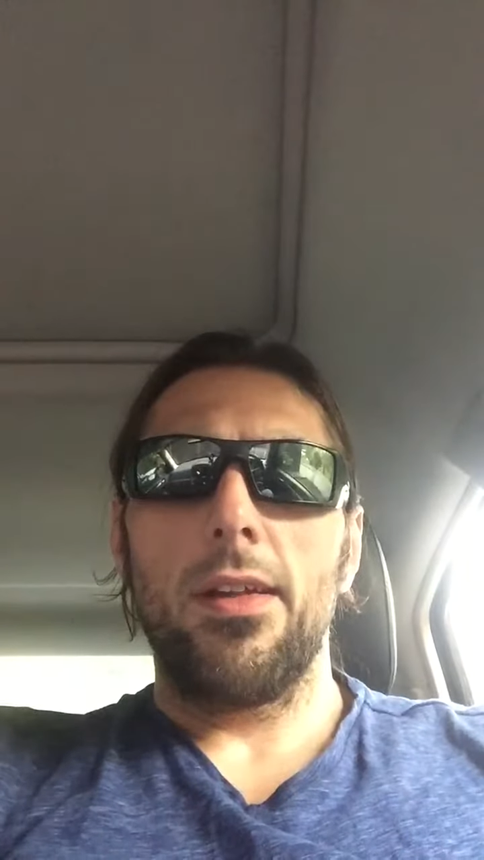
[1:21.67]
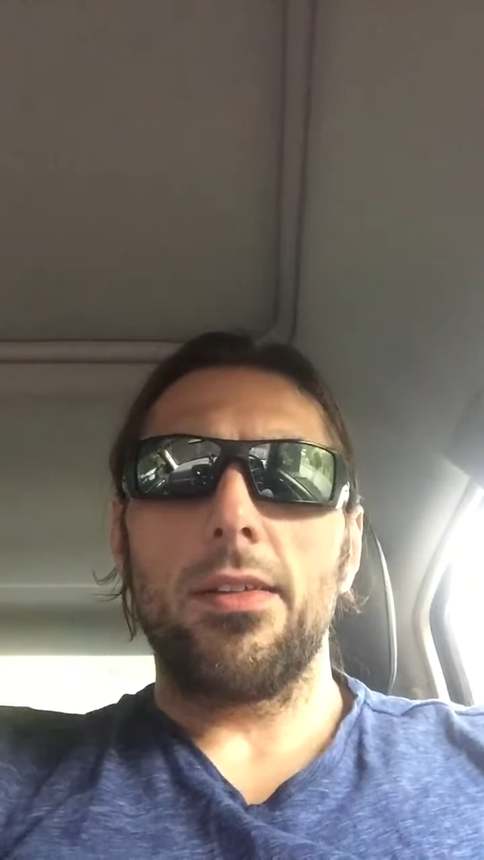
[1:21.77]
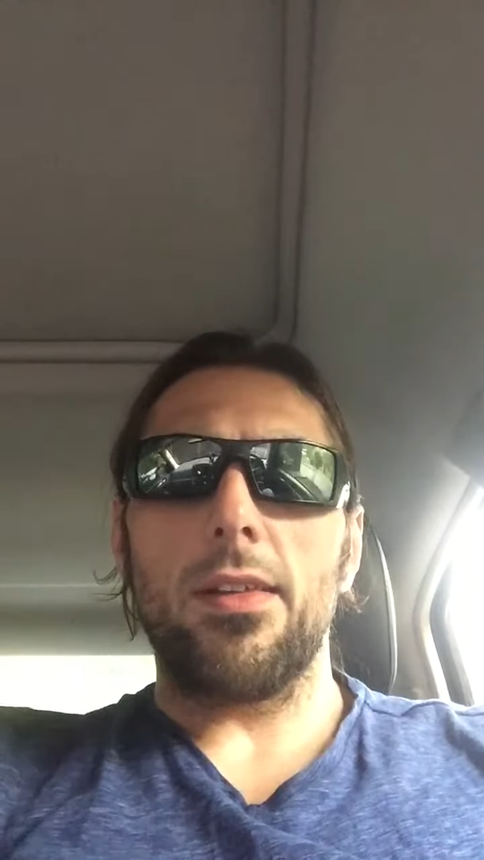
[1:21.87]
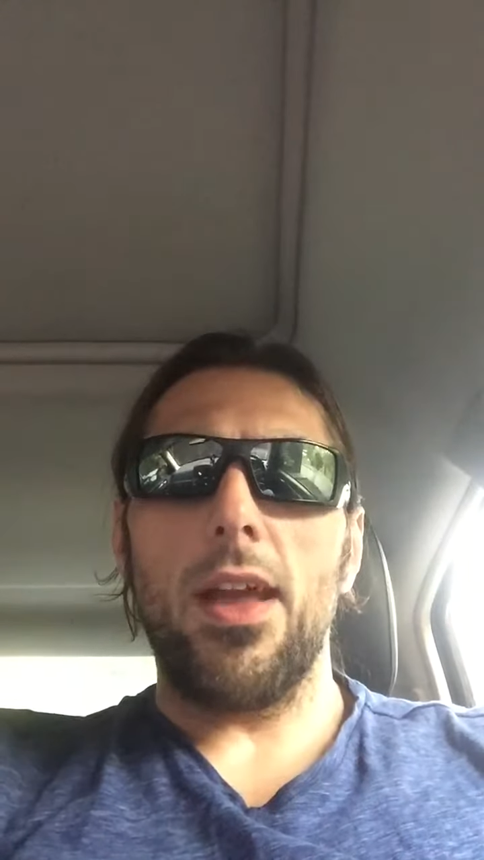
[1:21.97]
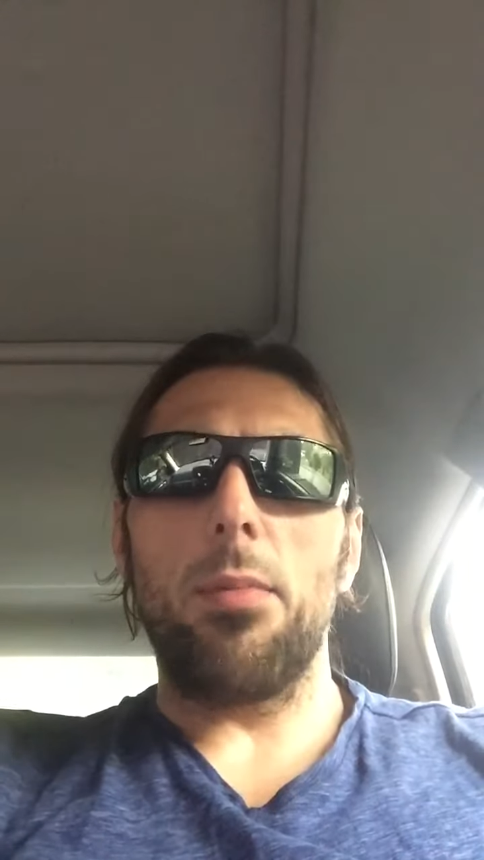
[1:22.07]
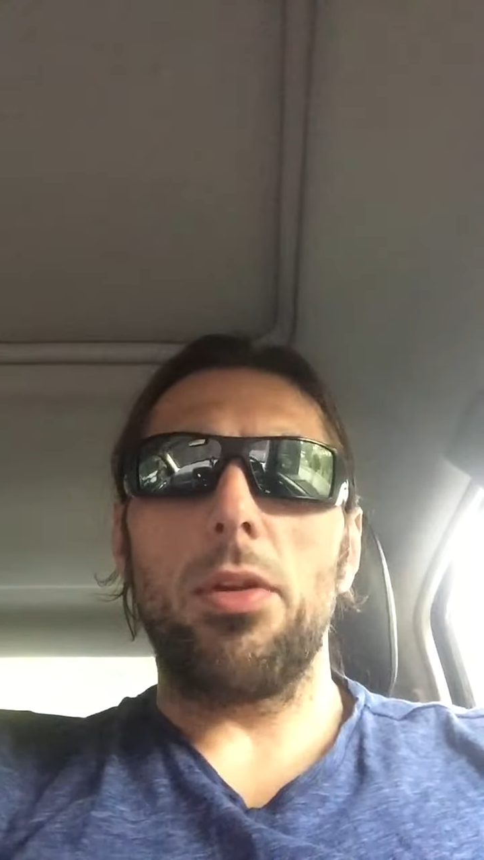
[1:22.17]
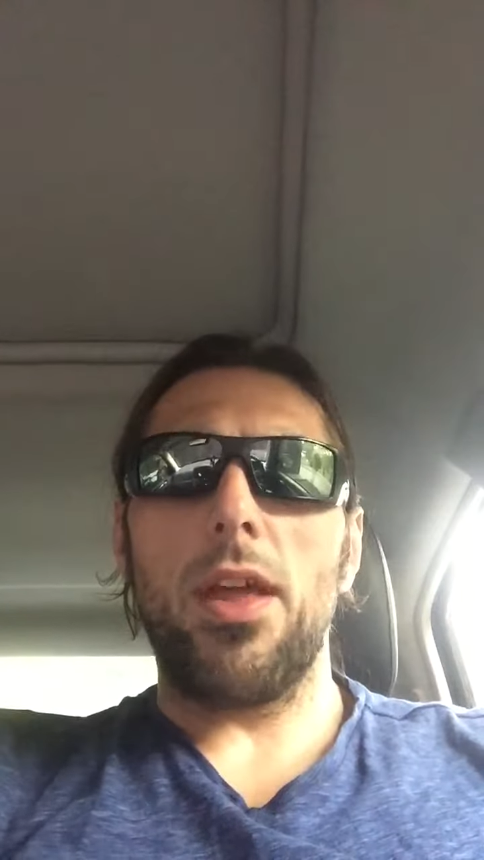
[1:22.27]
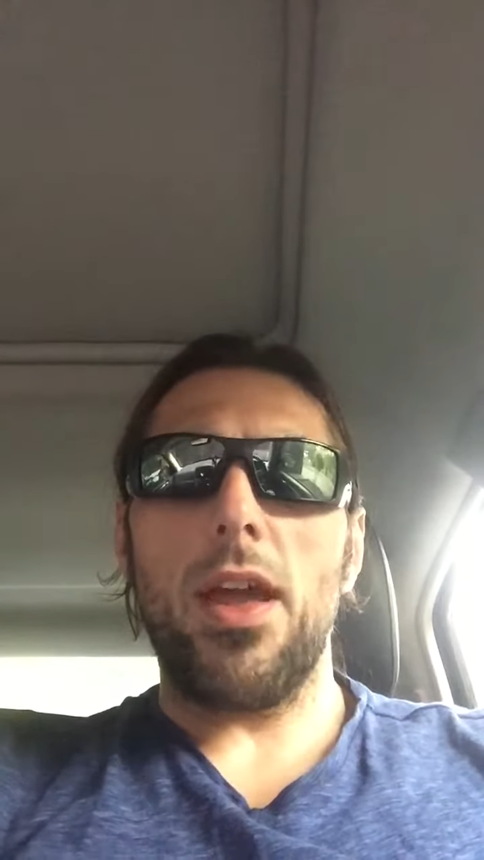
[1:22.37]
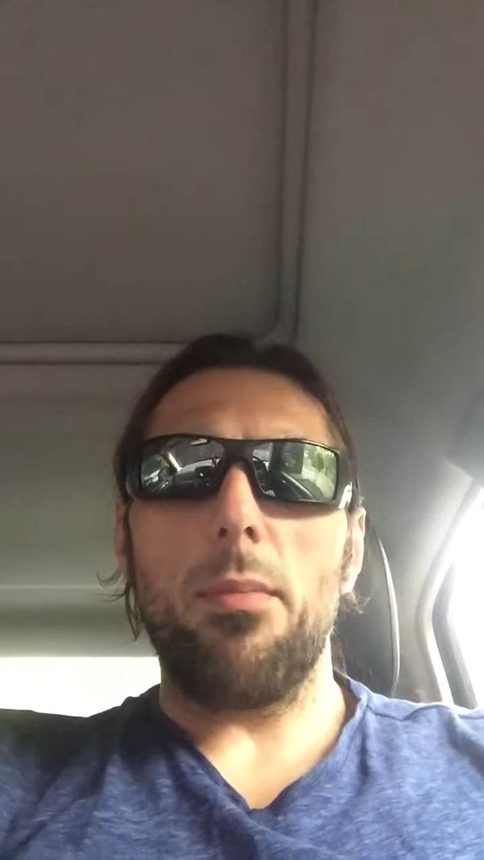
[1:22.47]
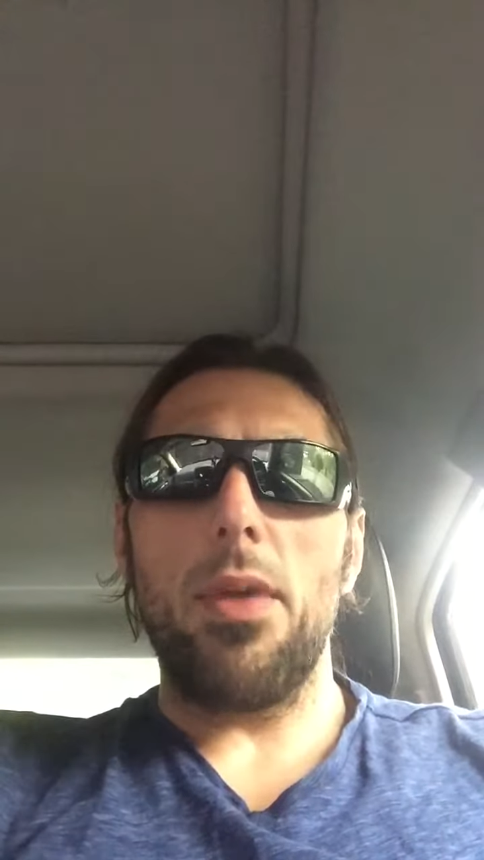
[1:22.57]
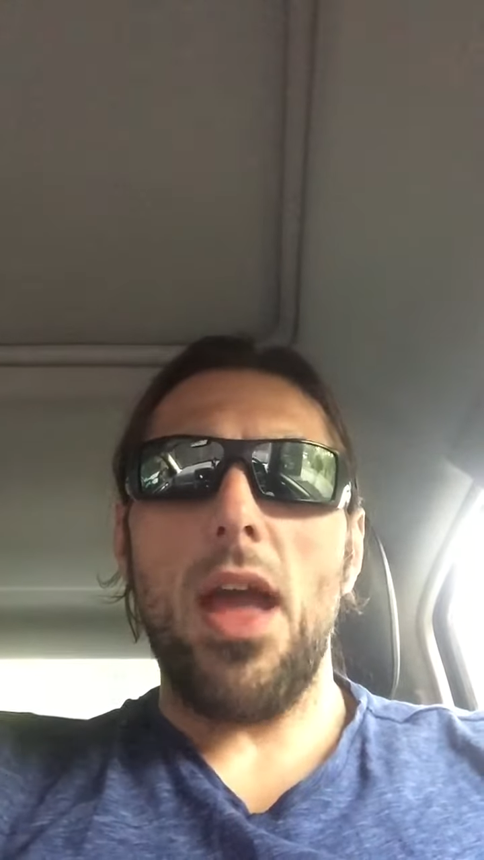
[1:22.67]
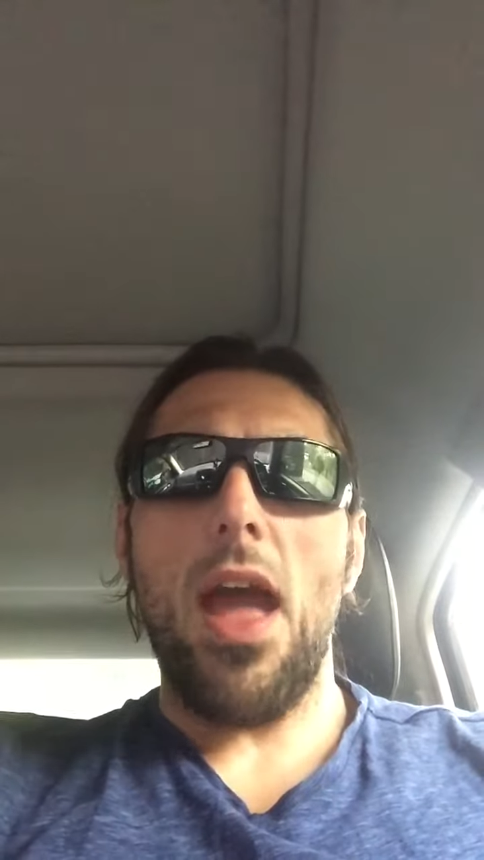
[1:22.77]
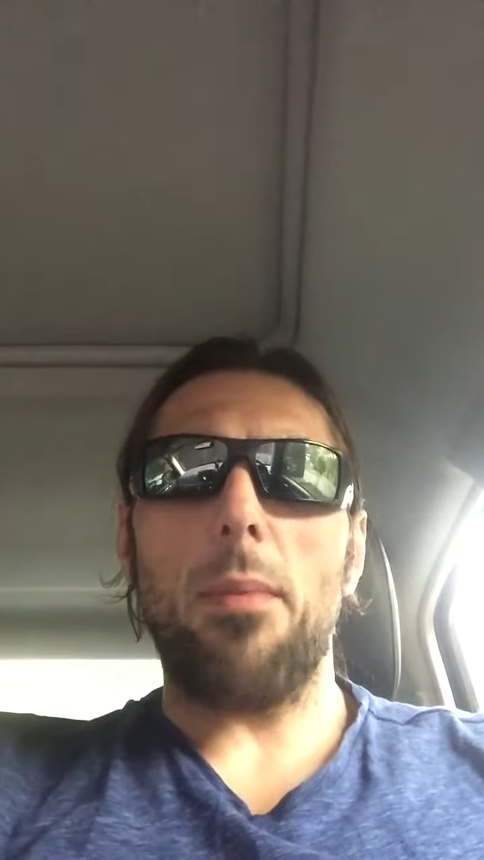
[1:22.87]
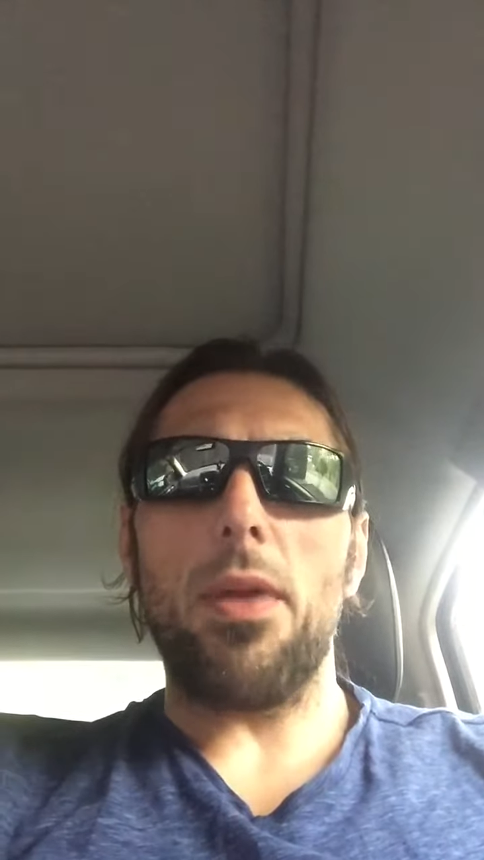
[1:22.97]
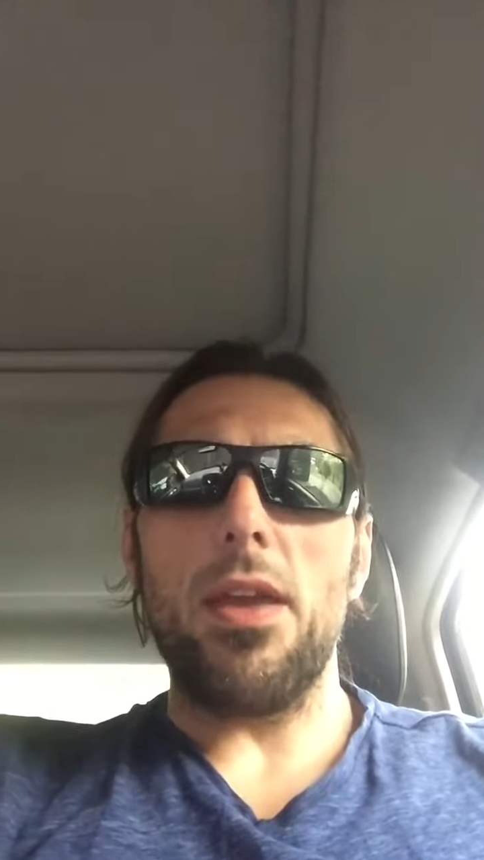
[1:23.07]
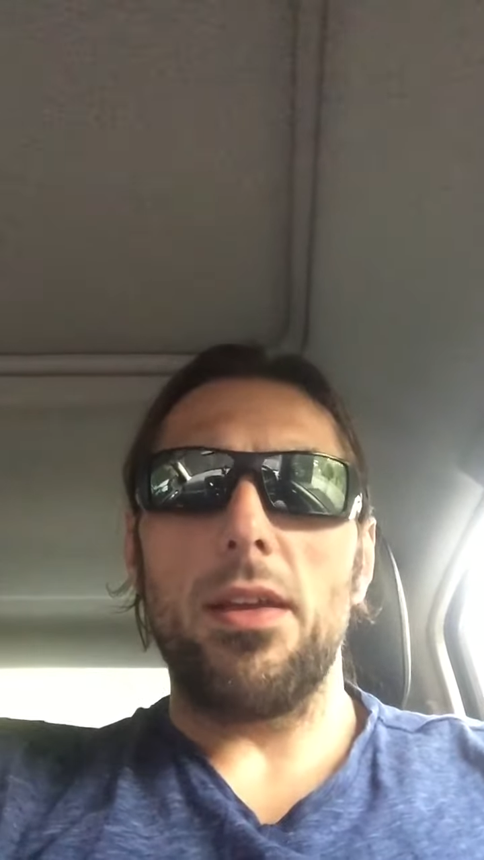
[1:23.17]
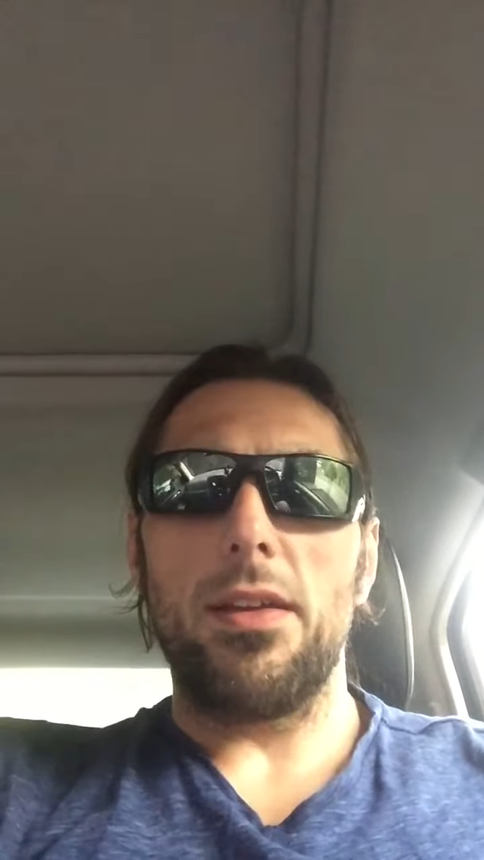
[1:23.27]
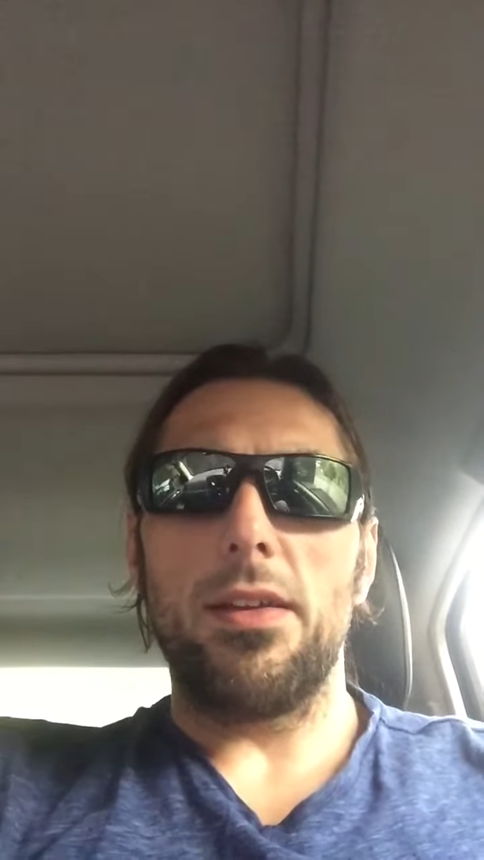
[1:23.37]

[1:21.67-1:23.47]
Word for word: It's Labor Day. Be happy.